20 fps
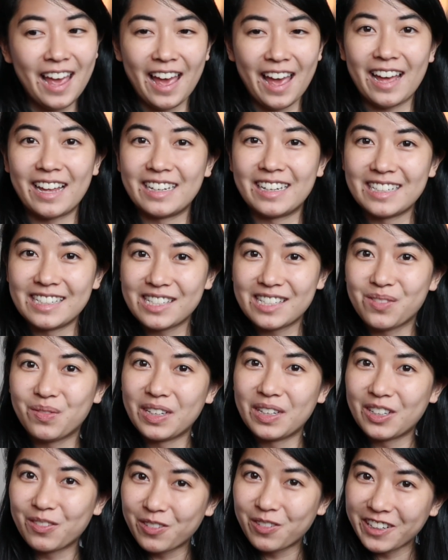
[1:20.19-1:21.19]
and it's
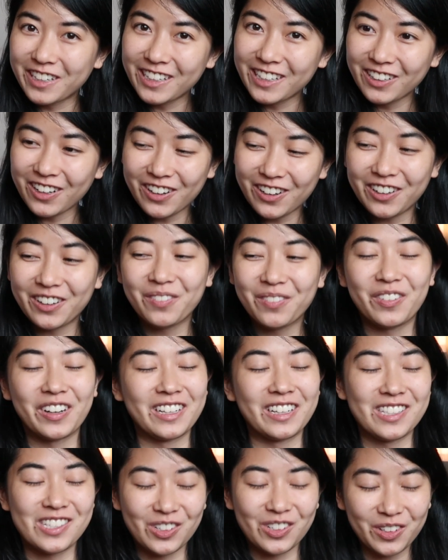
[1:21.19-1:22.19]
been pretty long,
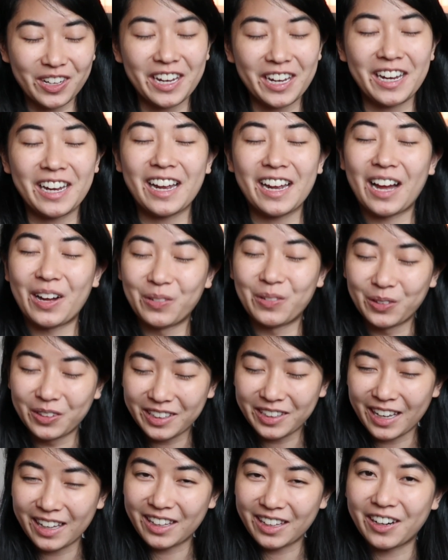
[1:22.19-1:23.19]
but it's okay. I will
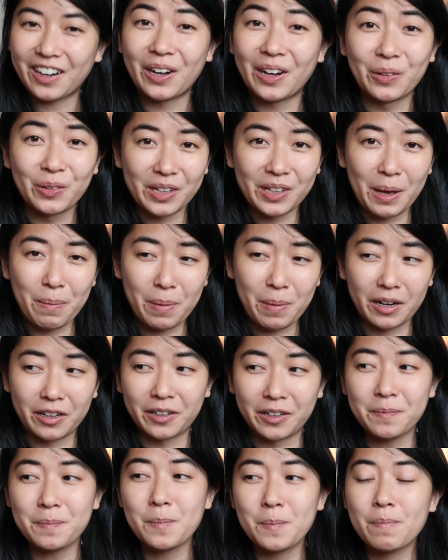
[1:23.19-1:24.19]
get there. I will get
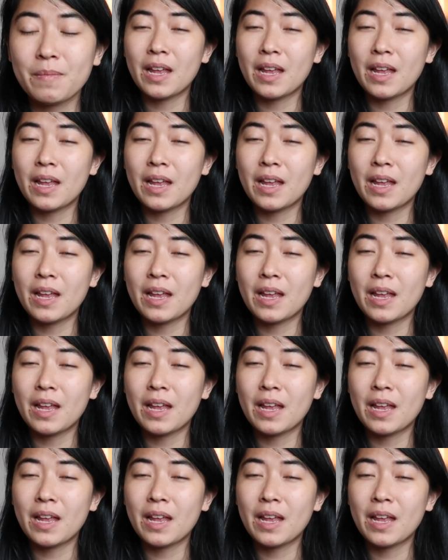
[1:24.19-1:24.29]
better.